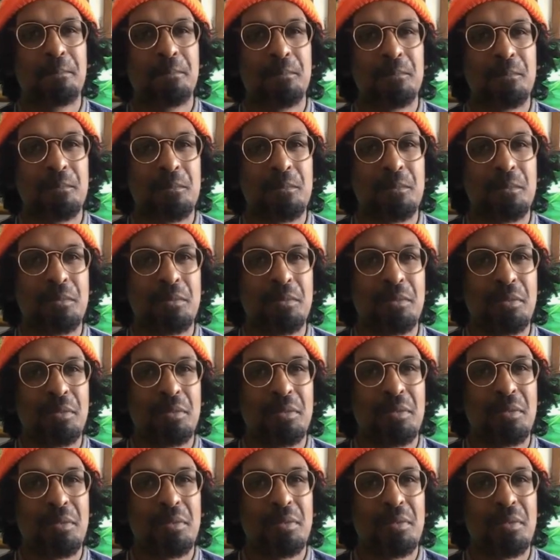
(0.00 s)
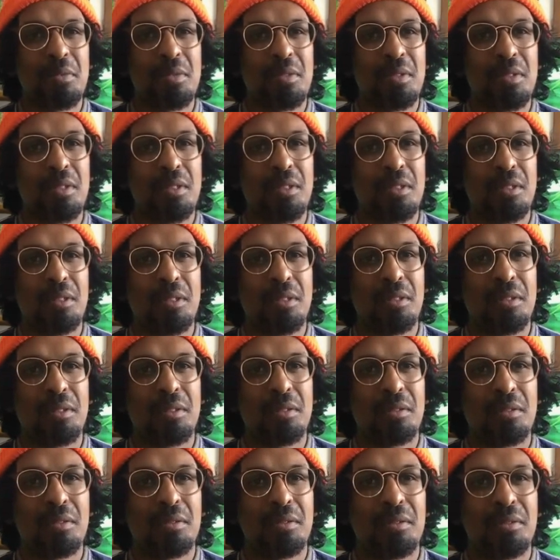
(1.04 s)

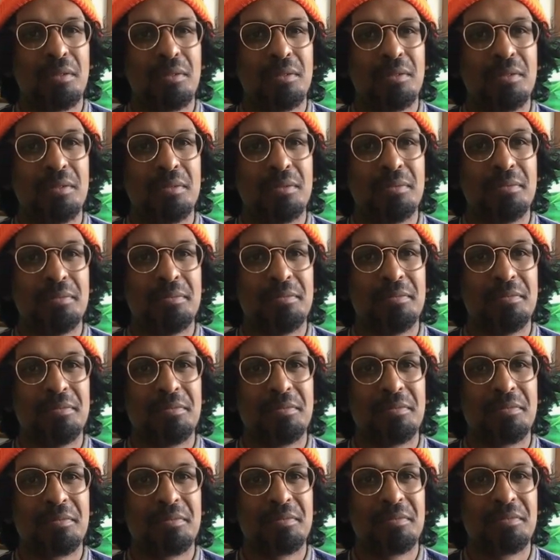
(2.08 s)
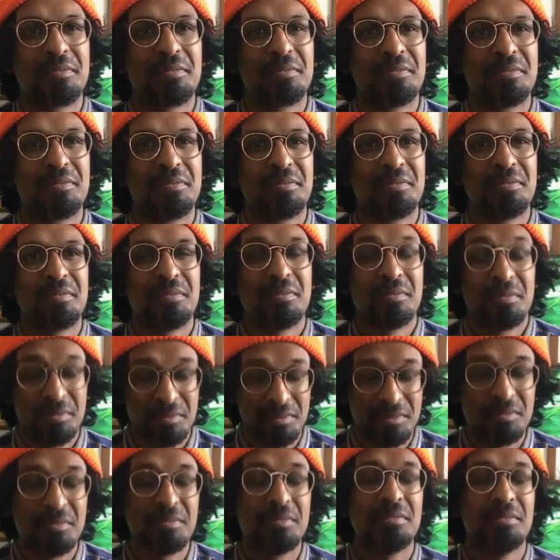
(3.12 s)

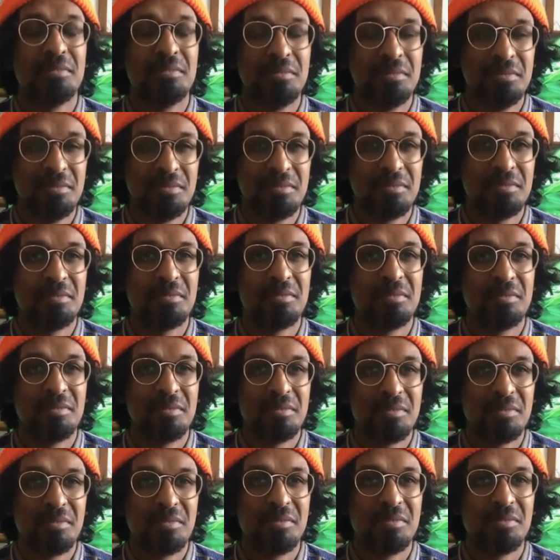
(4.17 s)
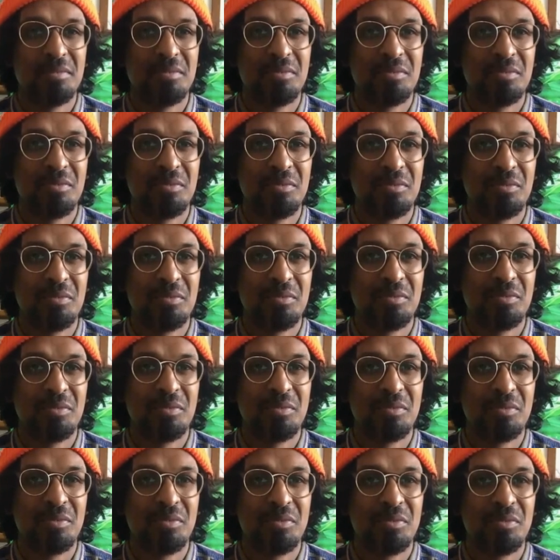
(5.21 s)

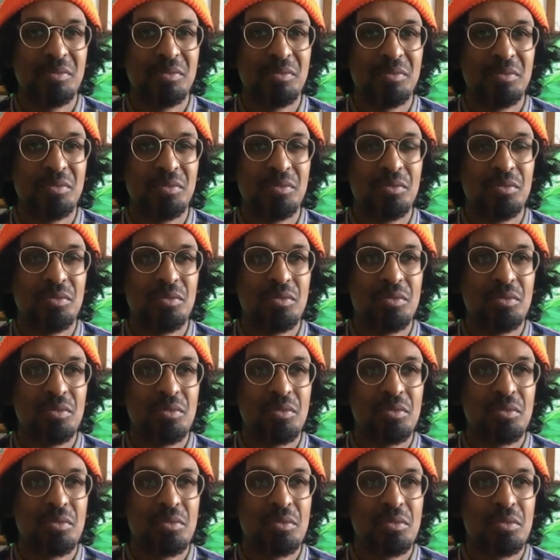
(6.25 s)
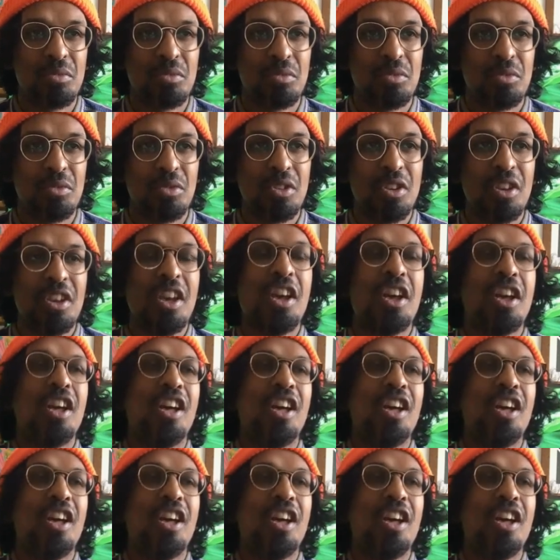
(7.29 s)
[no speech]